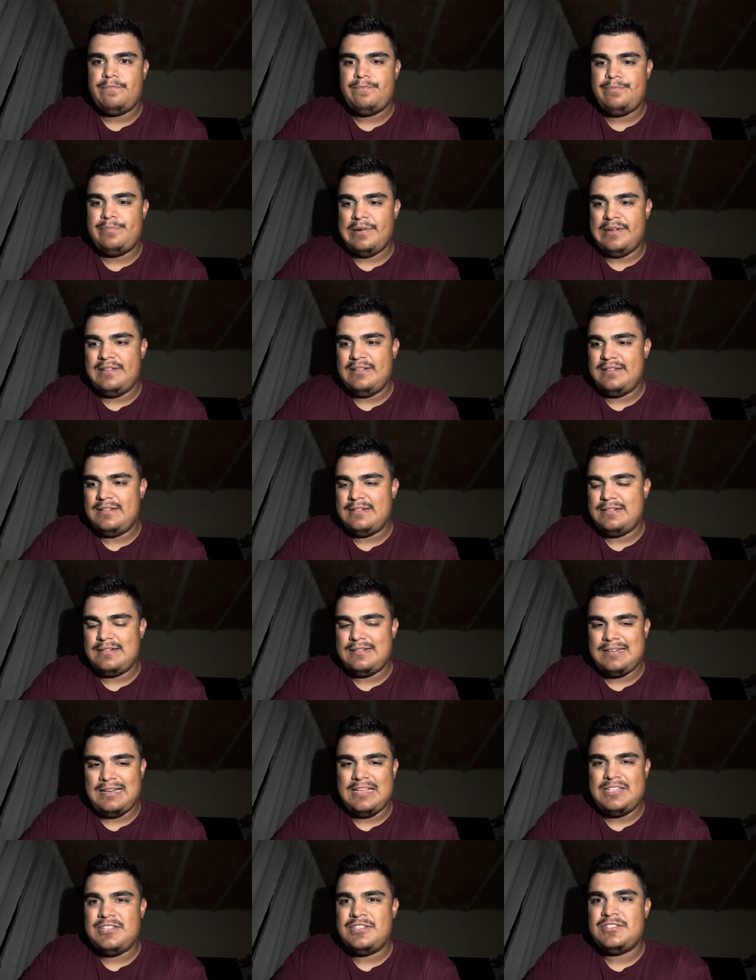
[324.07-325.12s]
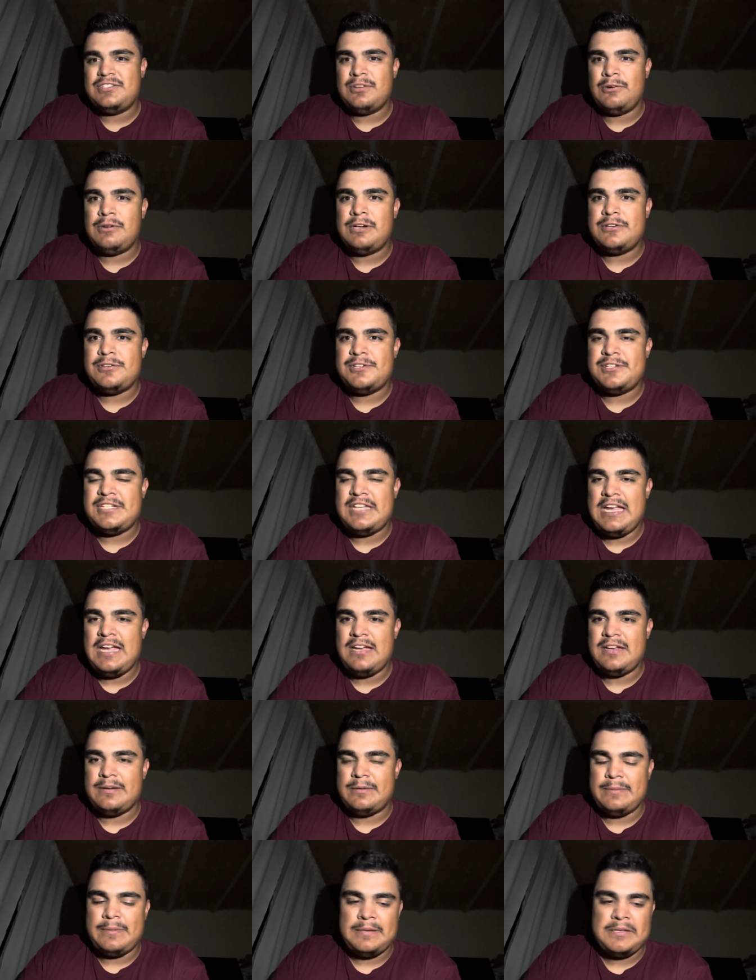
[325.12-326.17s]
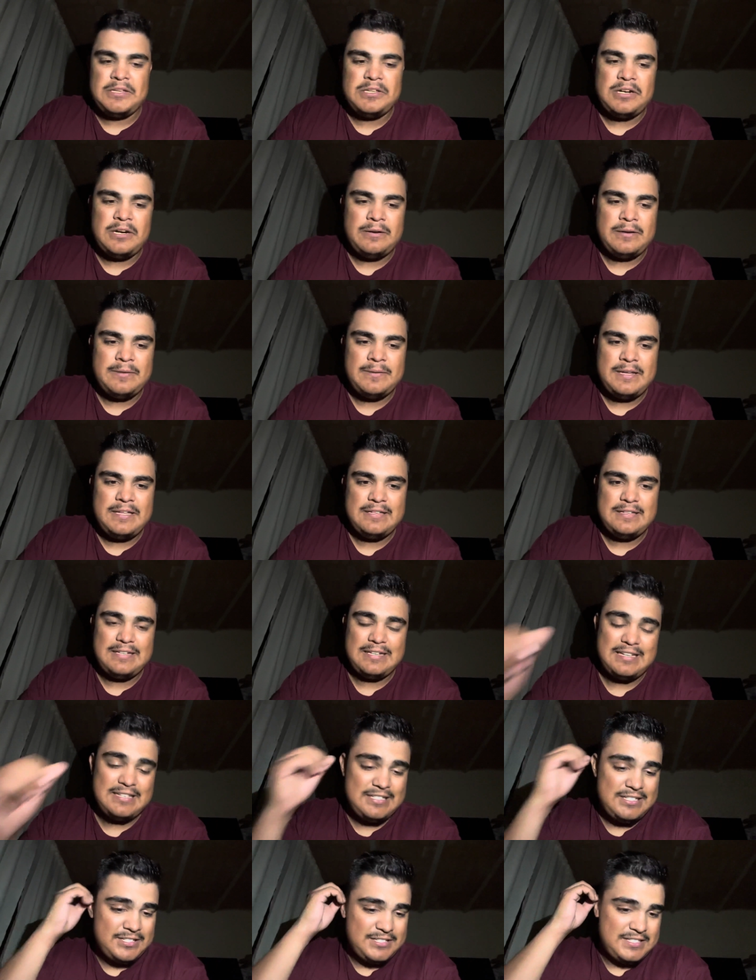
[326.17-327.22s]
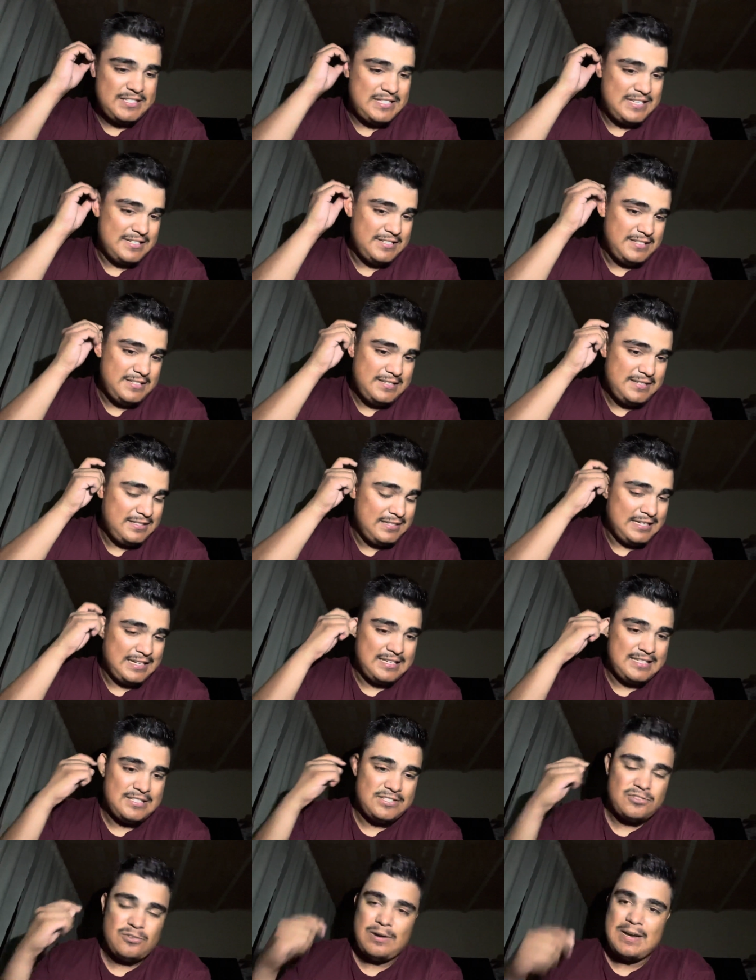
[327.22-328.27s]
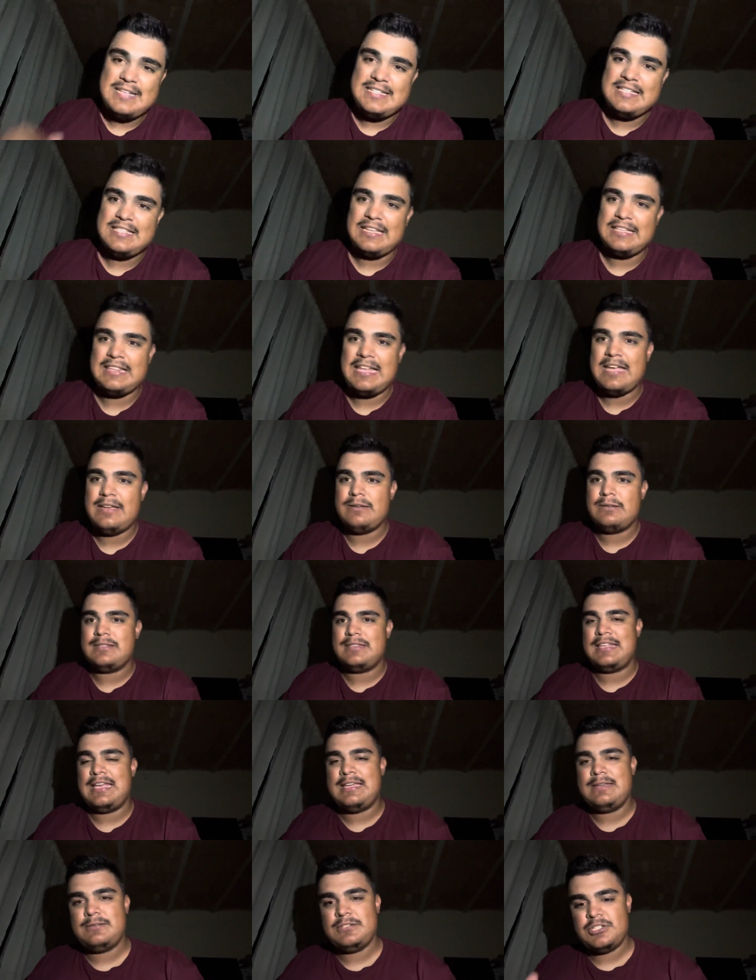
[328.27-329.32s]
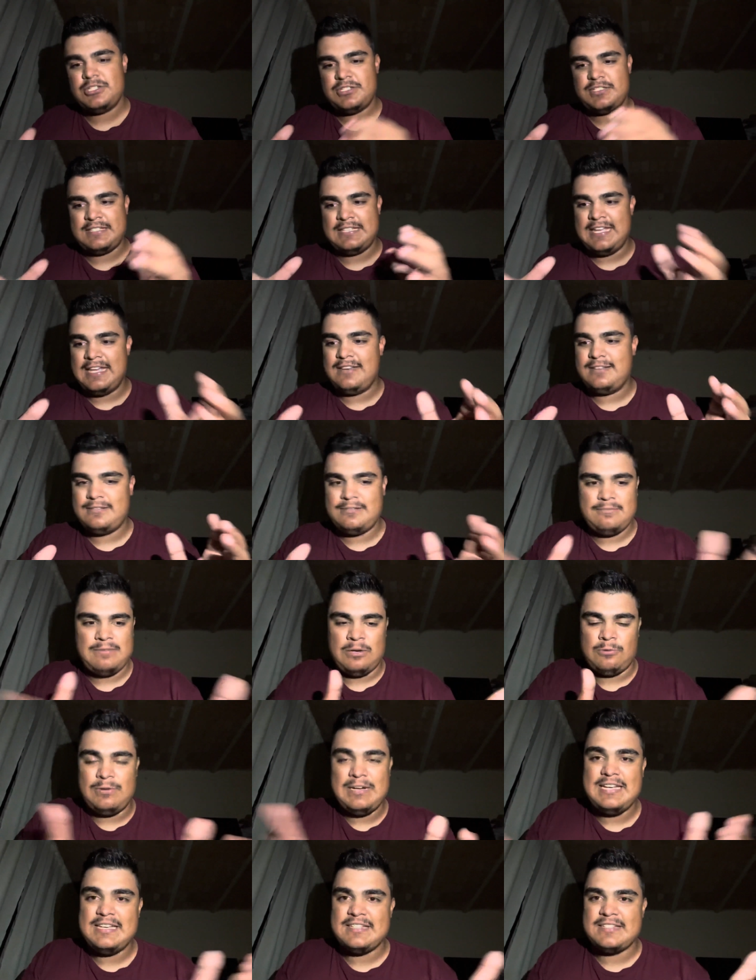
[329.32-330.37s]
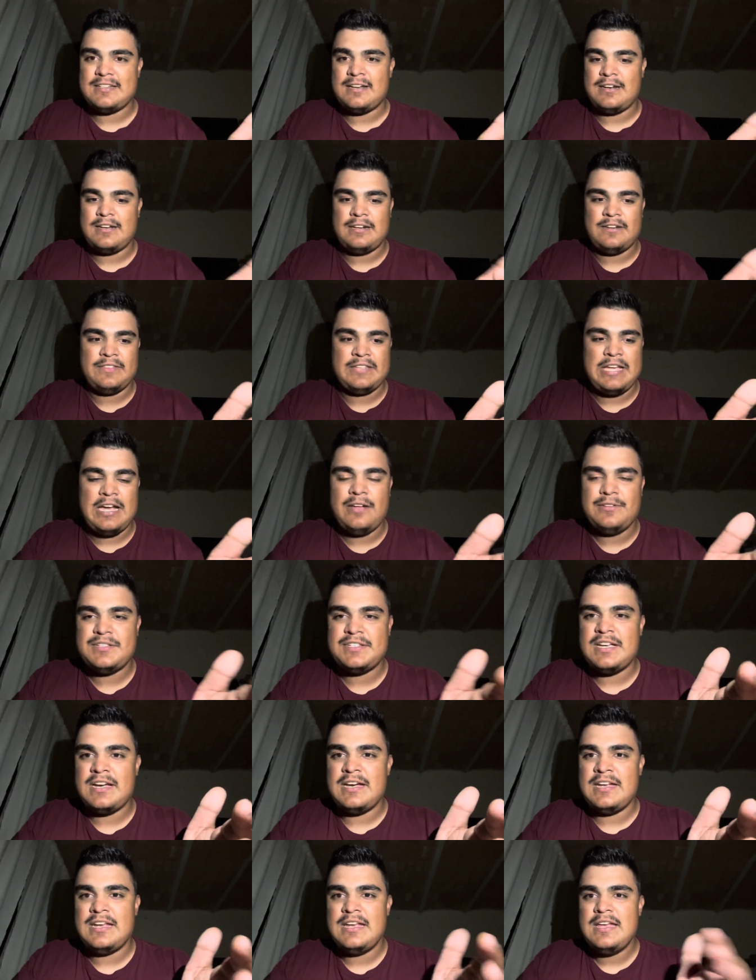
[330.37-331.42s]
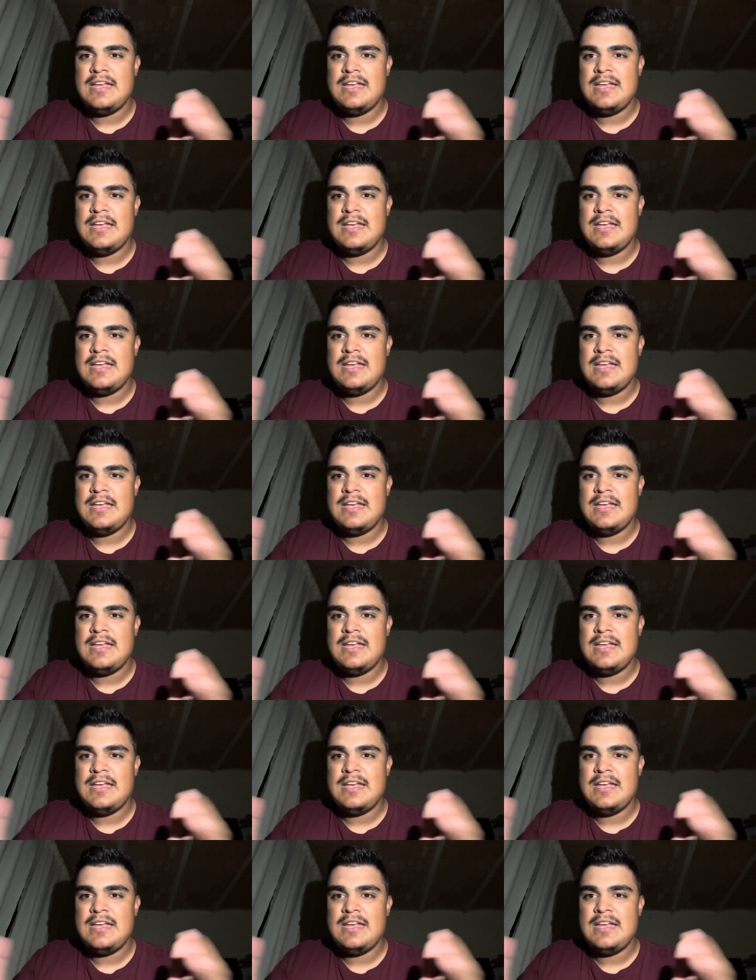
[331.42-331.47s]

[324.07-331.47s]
But I just don't understand. You know what I mean? Like, it just doesn't, like, it's crazy. Like, they just did a redesign on the outside.